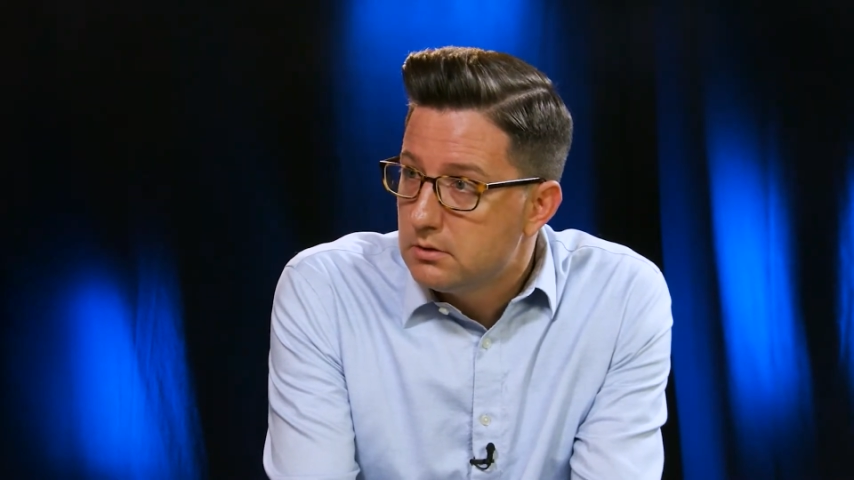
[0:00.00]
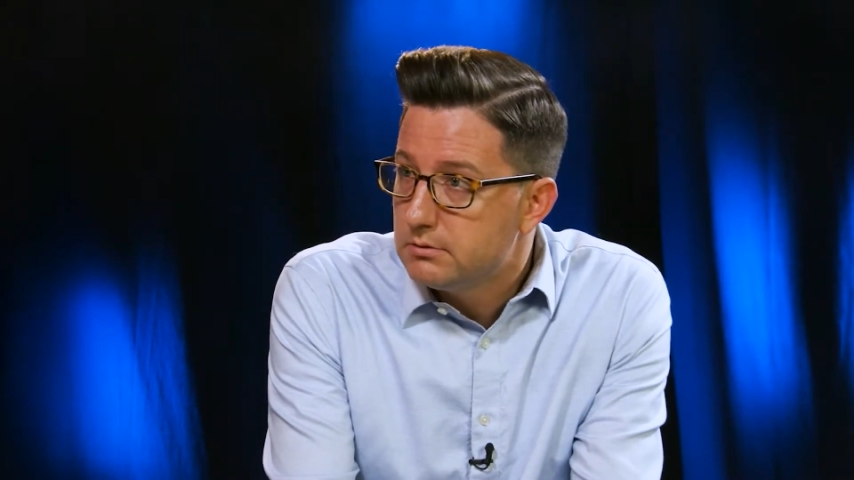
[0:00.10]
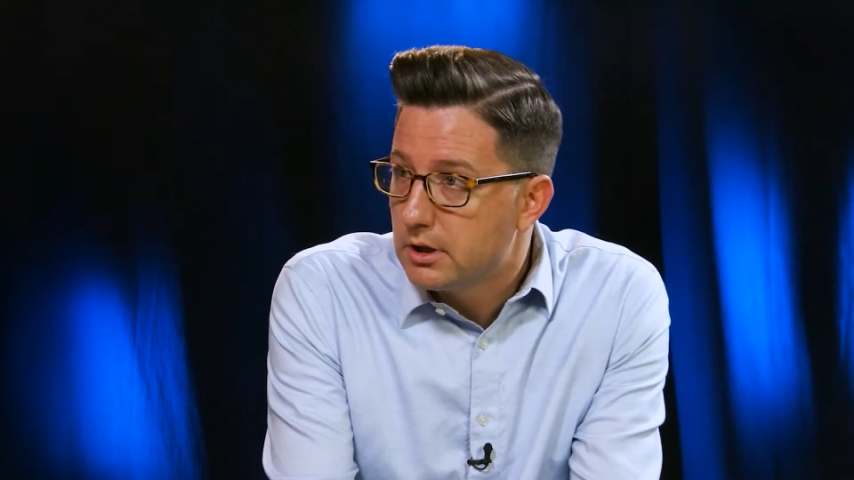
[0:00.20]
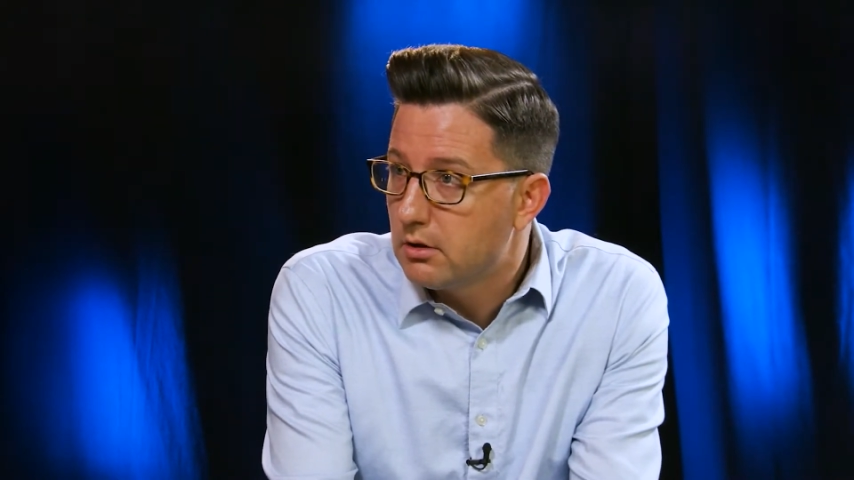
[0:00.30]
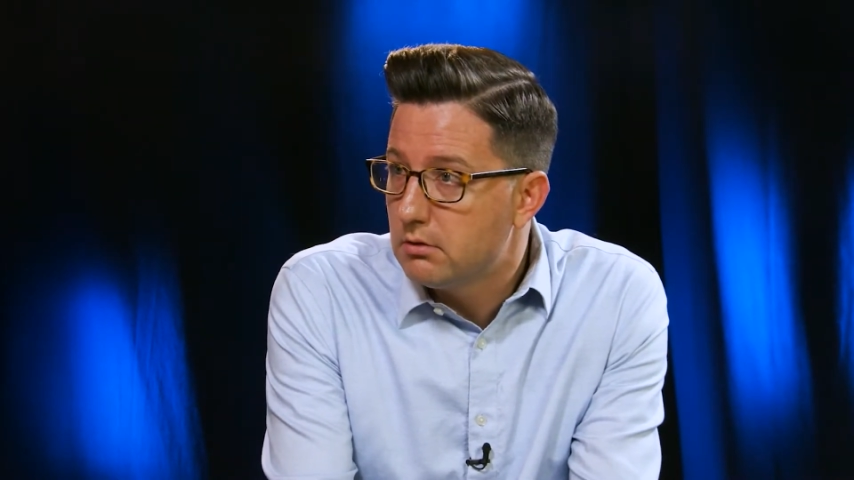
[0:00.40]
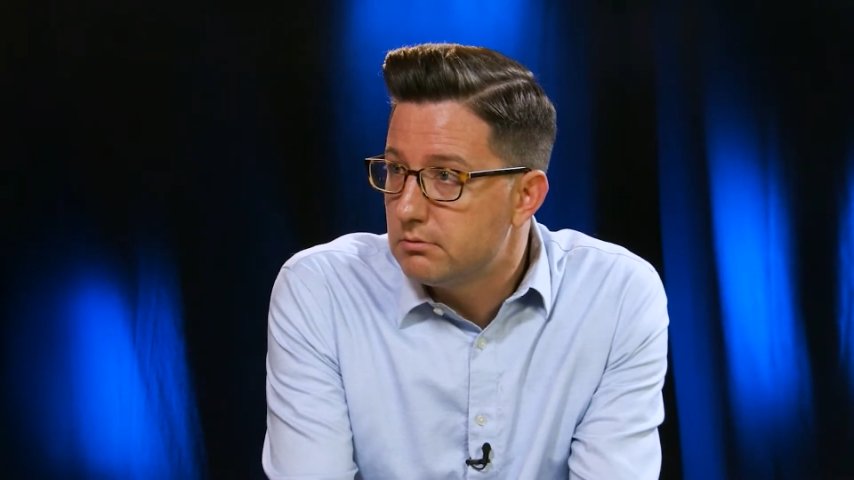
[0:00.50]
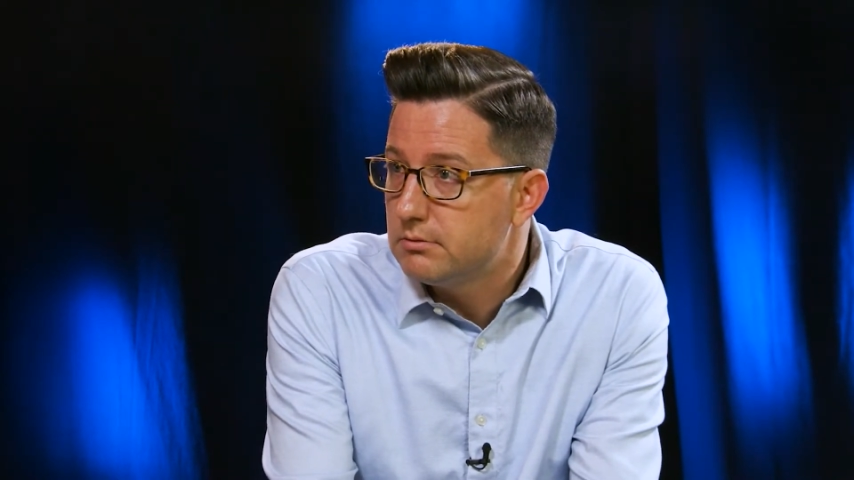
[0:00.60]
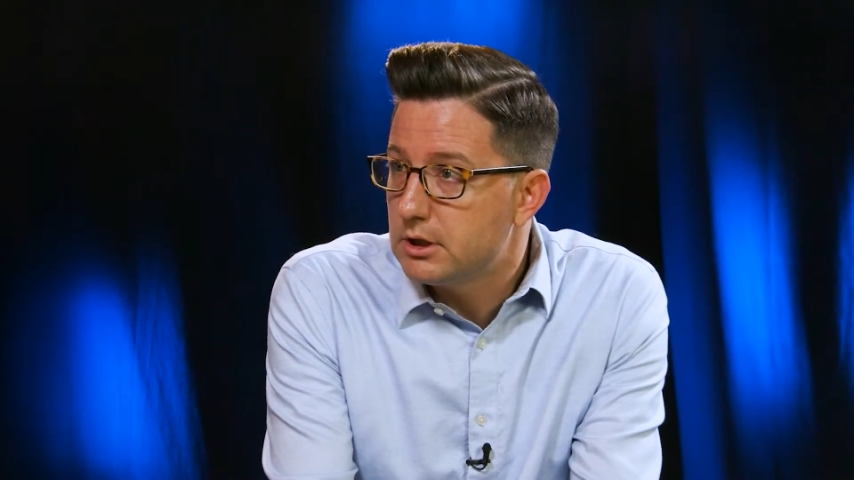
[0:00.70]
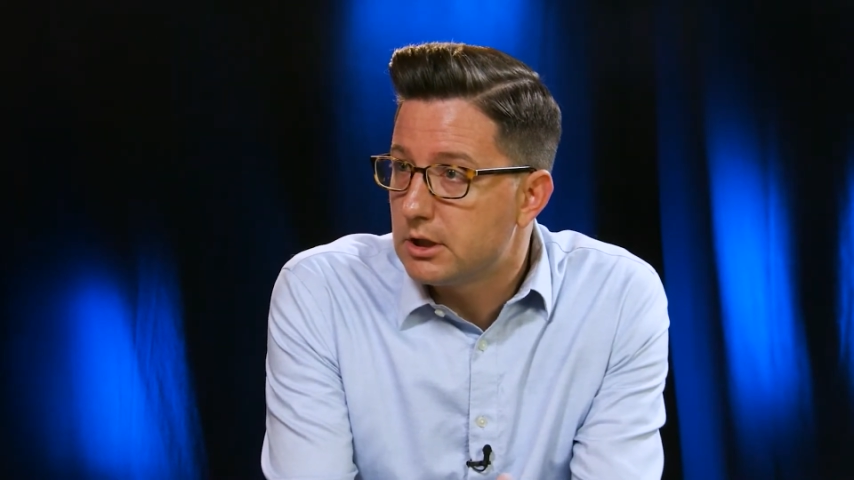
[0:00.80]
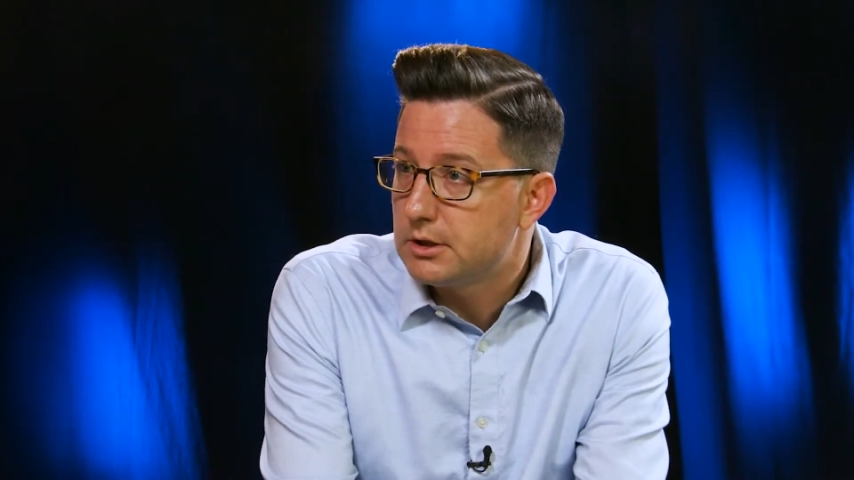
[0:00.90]

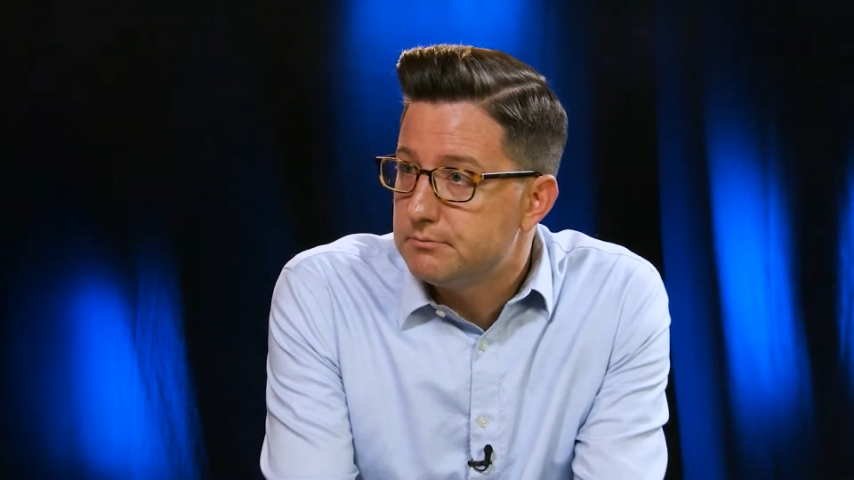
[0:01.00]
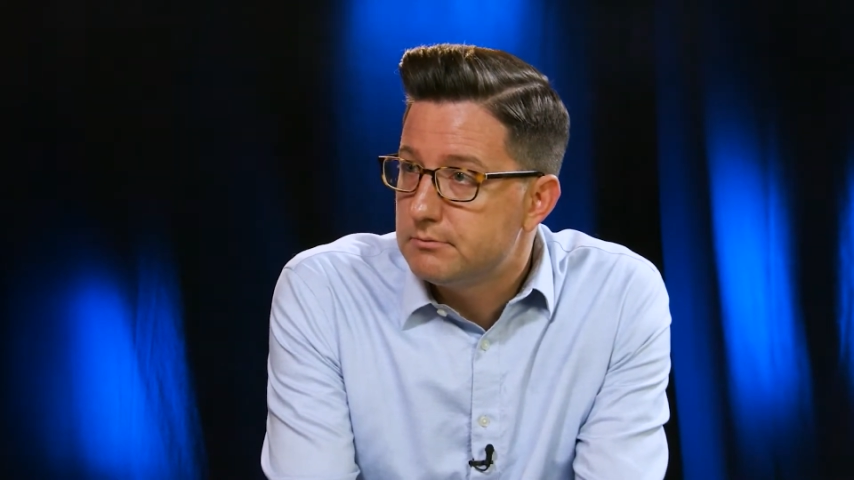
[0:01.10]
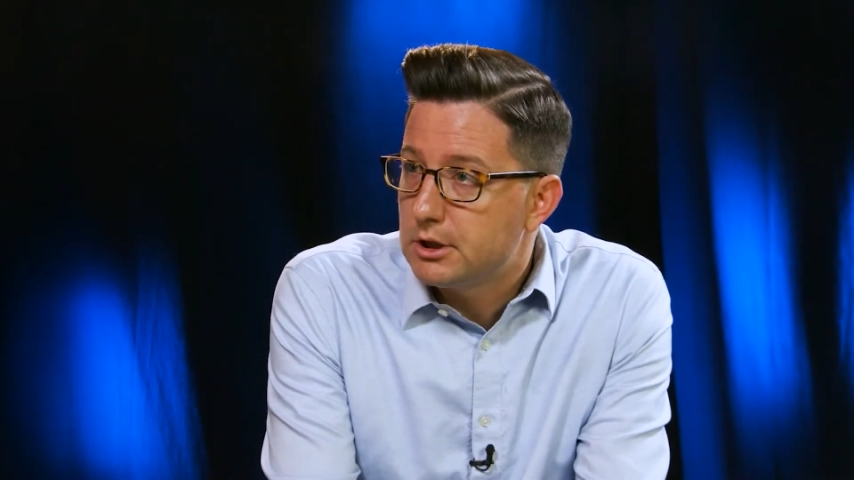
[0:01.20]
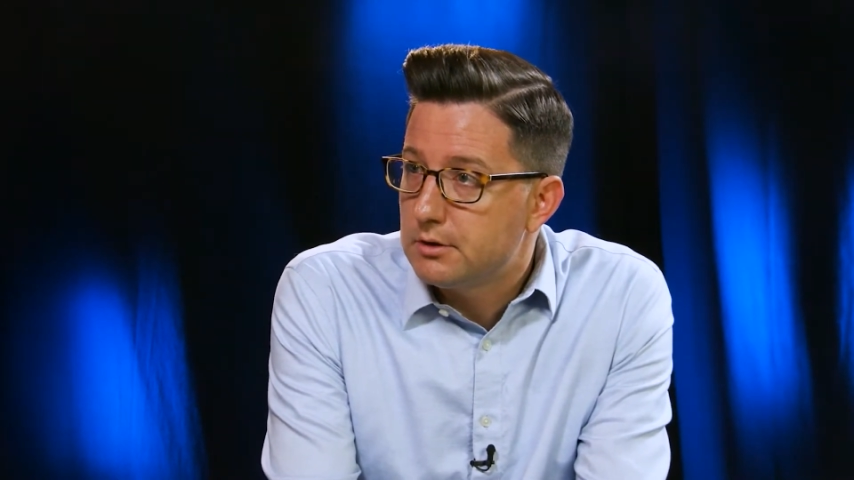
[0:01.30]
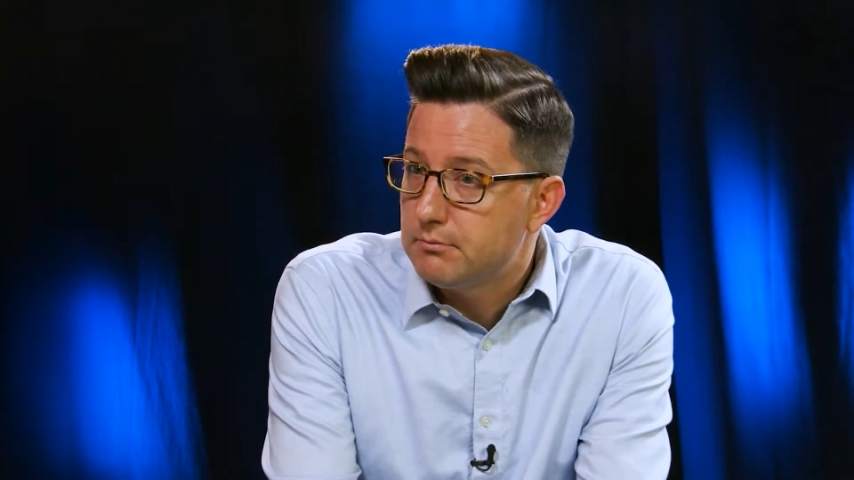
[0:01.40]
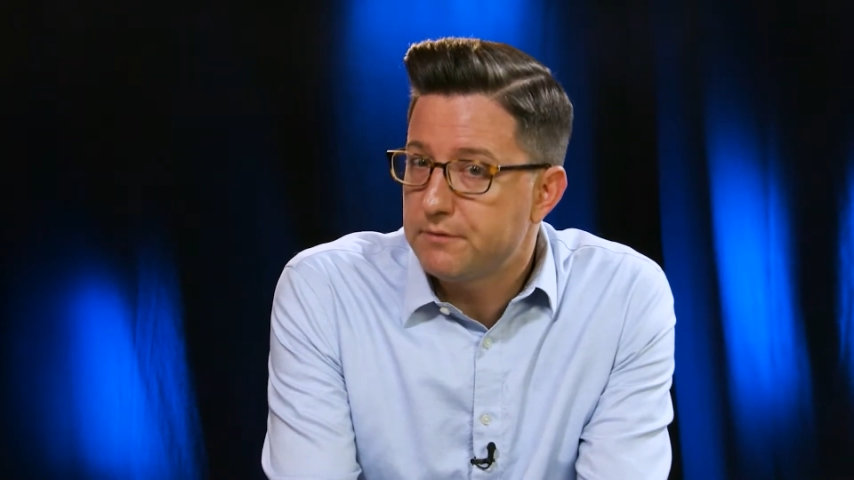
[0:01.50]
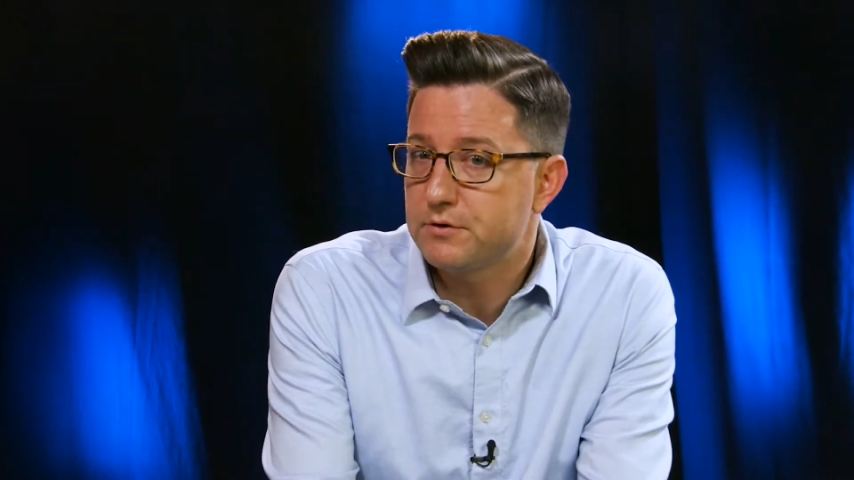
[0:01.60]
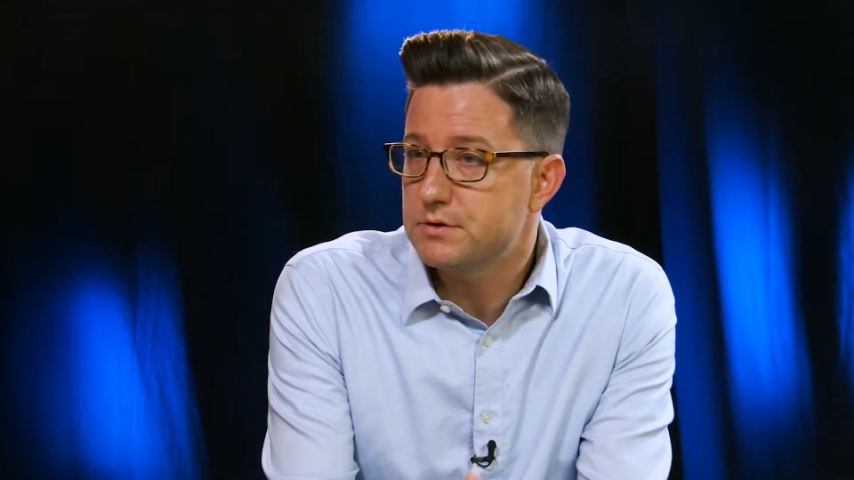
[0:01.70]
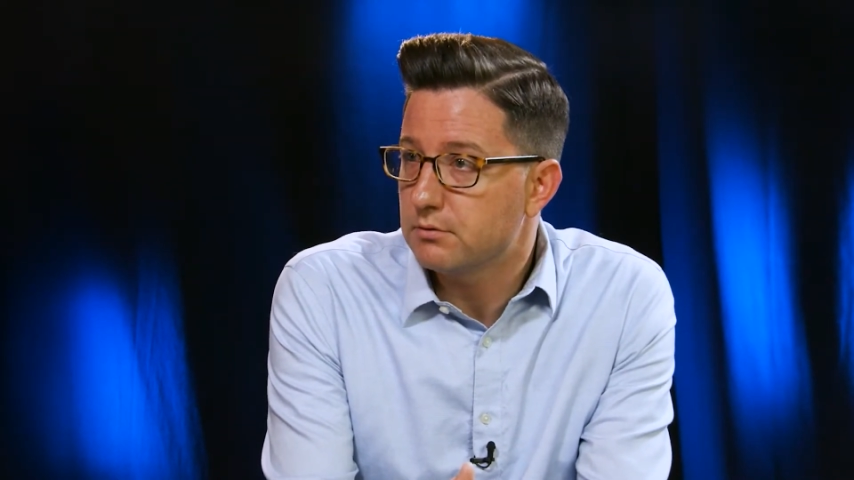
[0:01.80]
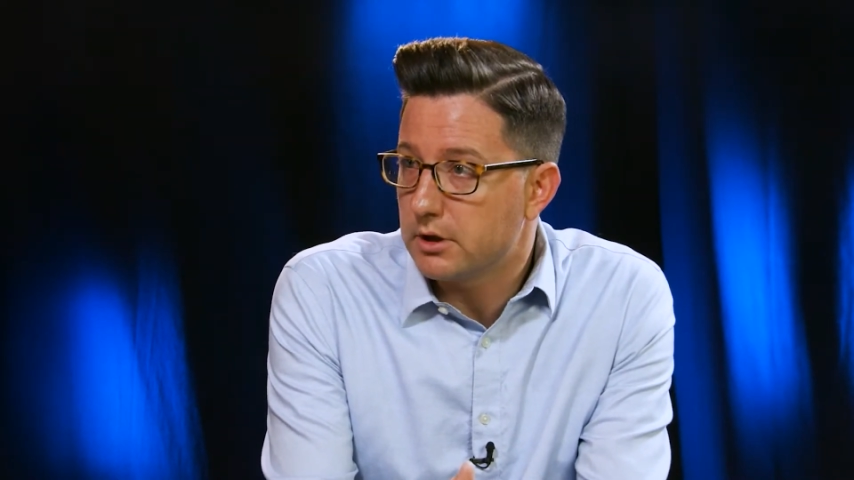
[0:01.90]

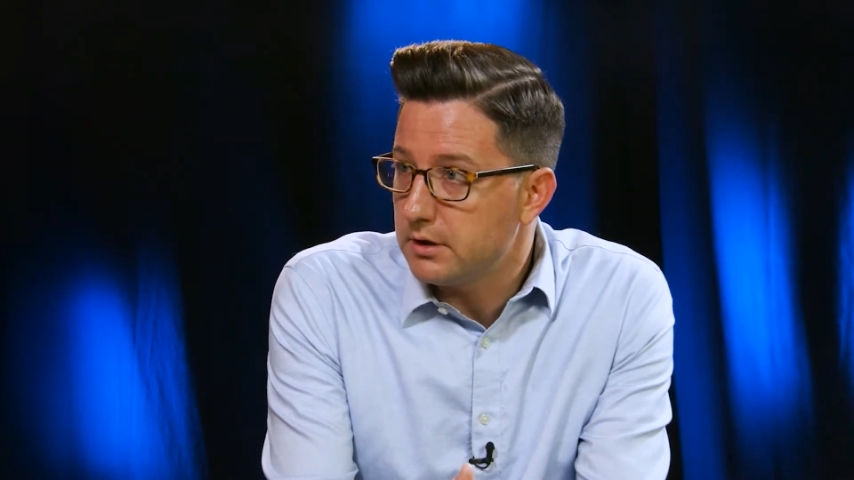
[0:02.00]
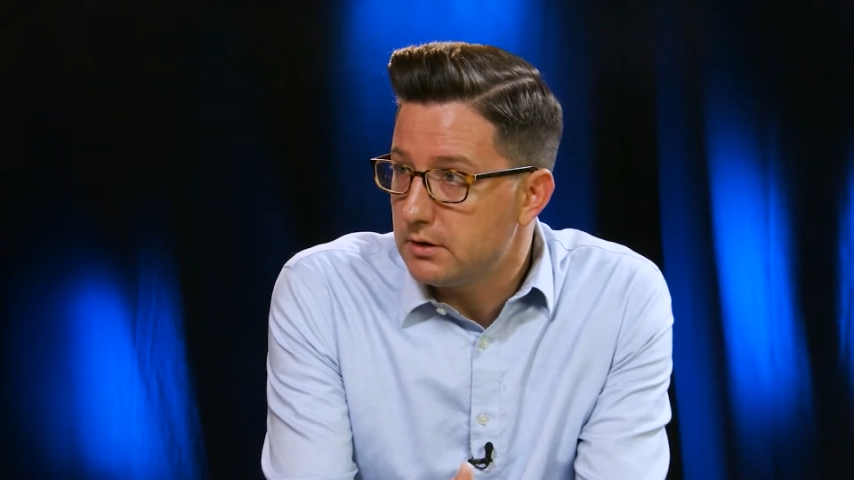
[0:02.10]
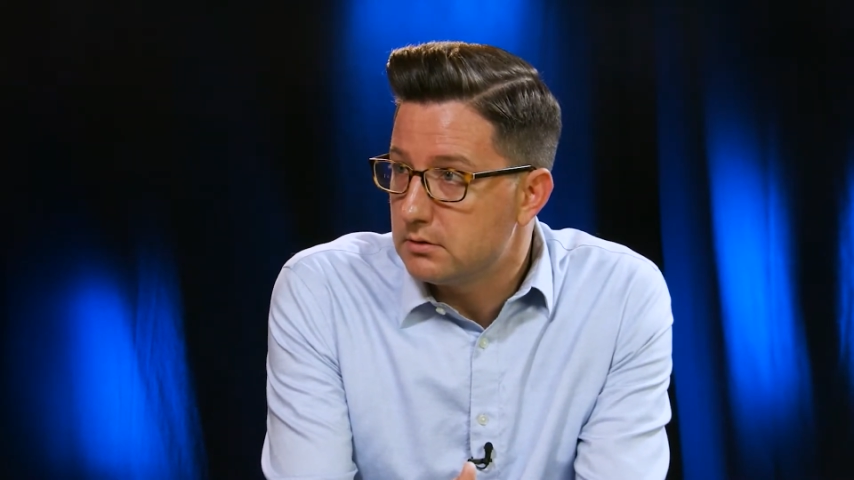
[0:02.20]
muffins ready.